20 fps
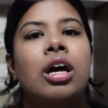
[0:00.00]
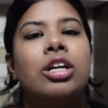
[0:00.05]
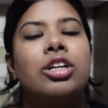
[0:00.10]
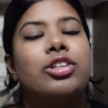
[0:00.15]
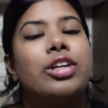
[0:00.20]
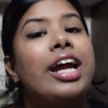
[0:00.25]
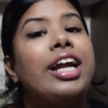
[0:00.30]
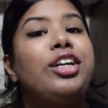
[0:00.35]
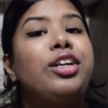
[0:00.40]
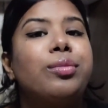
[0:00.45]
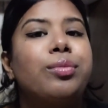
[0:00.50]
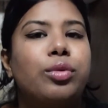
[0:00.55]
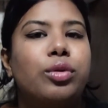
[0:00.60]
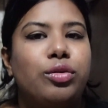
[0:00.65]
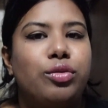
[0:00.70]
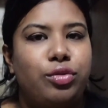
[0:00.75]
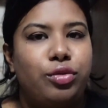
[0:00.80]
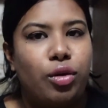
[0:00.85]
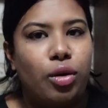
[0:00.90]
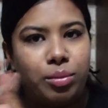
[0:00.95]
trying to
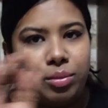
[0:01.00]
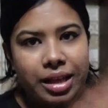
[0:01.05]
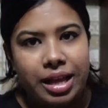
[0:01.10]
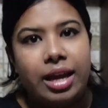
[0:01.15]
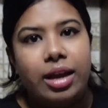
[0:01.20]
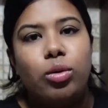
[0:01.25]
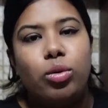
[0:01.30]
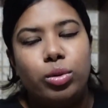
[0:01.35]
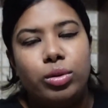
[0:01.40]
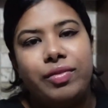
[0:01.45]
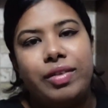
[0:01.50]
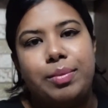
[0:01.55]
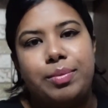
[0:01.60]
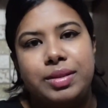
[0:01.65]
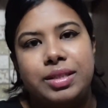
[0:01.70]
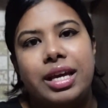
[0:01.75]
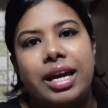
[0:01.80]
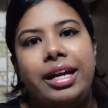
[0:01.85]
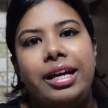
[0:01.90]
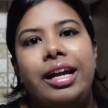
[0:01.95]
book from their own
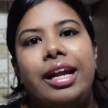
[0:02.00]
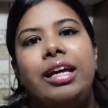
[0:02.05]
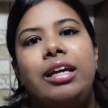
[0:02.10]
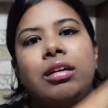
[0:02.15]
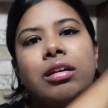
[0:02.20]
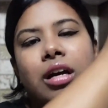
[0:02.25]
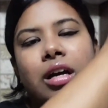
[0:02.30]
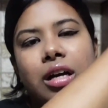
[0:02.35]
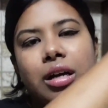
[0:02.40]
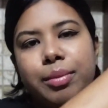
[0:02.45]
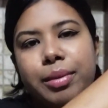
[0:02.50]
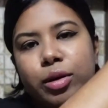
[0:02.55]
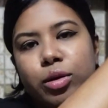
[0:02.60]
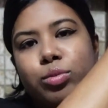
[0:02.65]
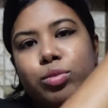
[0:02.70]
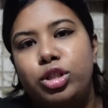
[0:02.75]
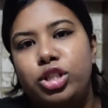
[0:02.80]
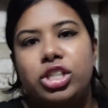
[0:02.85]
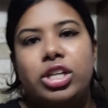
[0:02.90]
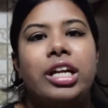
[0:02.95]
website, like agar meko
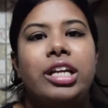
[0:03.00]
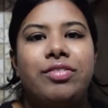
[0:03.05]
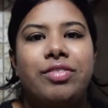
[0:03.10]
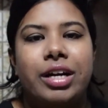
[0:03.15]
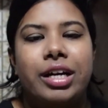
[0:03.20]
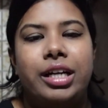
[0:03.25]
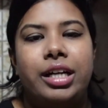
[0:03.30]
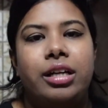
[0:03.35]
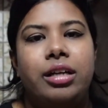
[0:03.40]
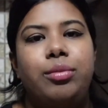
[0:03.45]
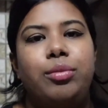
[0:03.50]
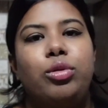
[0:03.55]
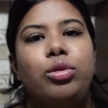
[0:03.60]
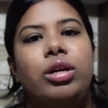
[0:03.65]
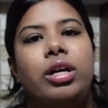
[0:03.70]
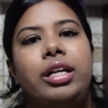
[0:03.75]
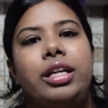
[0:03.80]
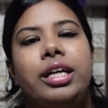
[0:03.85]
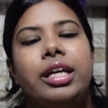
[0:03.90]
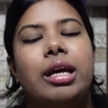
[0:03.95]
Burj Khalifa ki ticket book
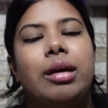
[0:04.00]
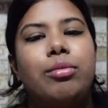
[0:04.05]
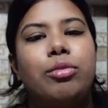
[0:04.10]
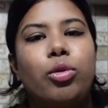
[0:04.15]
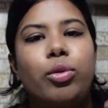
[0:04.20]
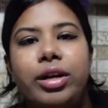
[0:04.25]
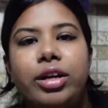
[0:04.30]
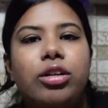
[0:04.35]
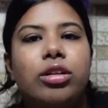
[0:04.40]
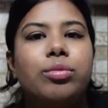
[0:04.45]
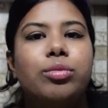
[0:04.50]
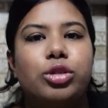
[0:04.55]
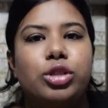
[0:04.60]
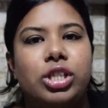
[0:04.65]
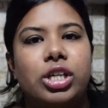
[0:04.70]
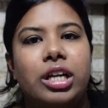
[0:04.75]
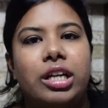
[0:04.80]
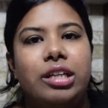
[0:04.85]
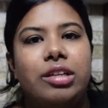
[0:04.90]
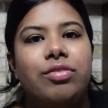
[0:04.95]
karni hai and I'm going to the Burj
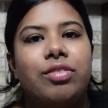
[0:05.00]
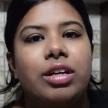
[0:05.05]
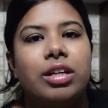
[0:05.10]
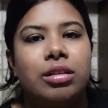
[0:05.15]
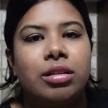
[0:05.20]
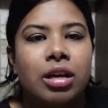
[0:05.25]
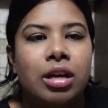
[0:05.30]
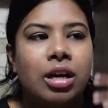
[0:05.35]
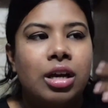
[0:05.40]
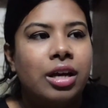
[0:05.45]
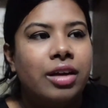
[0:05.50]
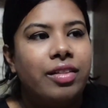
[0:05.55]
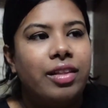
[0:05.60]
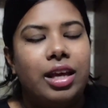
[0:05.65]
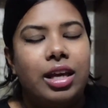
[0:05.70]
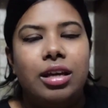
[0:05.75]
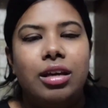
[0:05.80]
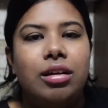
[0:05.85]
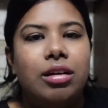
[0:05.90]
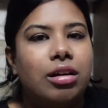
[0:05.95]
Khalifa
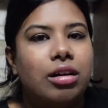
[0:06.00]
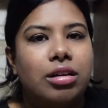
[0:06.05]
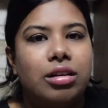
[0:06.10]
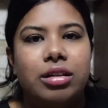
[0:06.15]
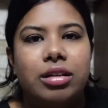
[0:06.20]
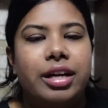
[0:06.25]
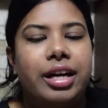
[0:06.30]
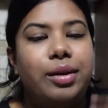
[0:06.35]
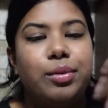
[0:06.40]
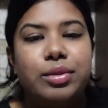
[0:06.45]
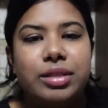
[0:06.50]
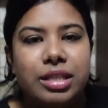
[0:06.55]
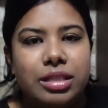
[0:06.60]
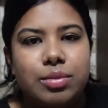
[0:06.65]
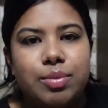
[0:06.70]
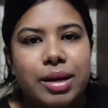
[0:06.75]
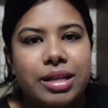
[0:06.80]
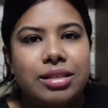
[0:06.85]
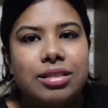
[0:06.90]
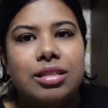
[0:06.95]
thing, it was
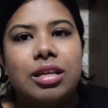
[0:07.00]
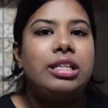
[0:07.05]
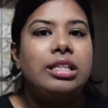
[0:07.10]
expensive.